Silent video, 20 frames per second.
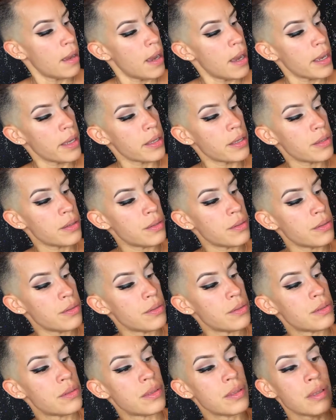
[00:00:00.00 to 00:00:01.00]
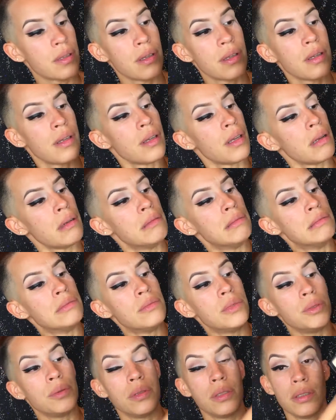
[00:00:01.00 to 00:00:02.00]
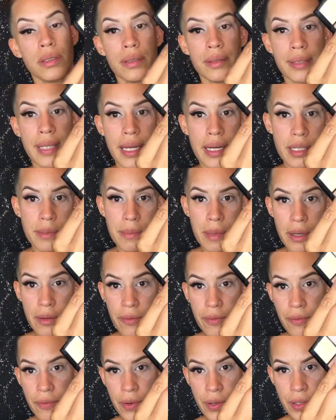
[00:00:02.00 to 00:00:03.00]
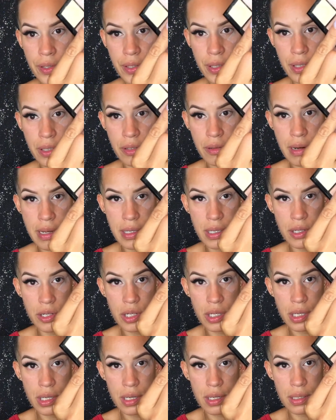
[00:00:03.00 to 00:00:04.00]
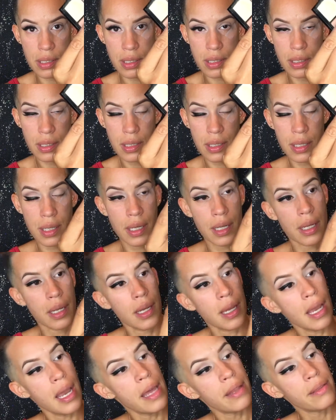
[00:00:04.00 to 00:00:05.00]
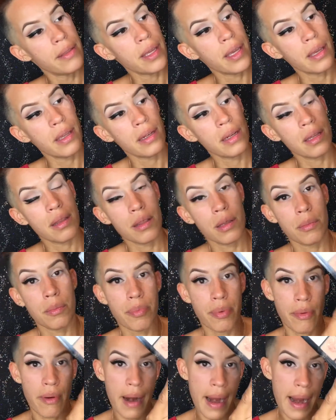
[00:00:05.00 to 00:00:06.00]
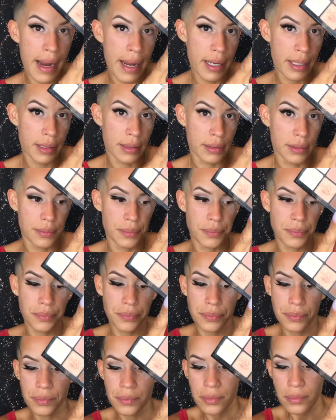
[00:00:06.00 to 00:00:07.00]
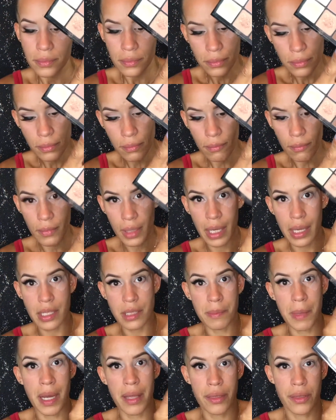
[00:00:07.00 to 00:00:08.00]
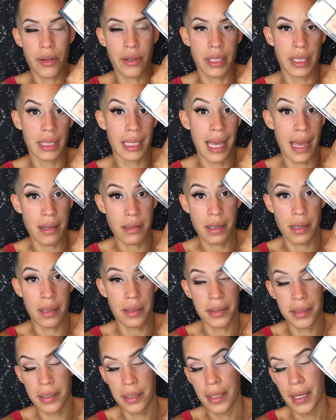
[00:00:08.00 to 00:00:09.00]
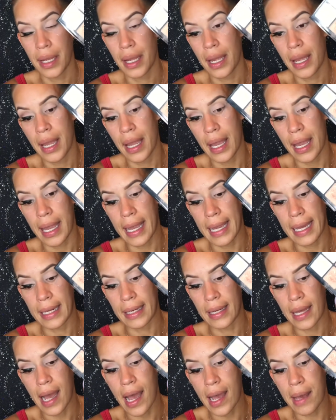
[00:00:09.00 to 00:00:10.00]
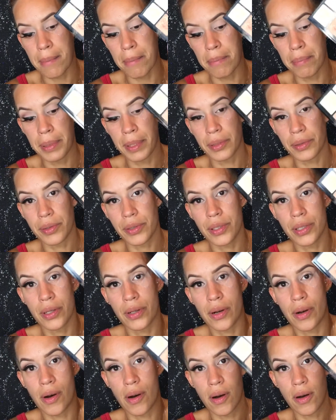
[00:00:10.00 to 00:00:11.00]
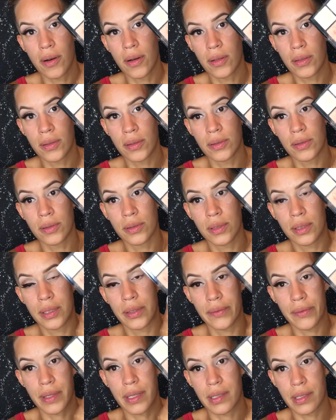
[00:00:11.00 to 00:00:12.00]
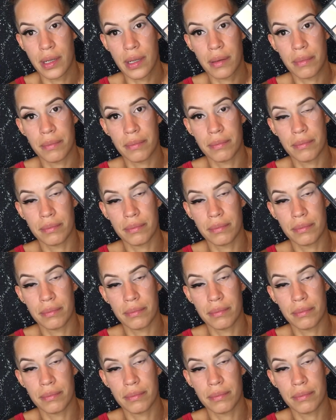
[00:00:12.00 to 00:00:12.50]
I used, that is my first transition color, and then the brown as my third and last color, and I built all of these up.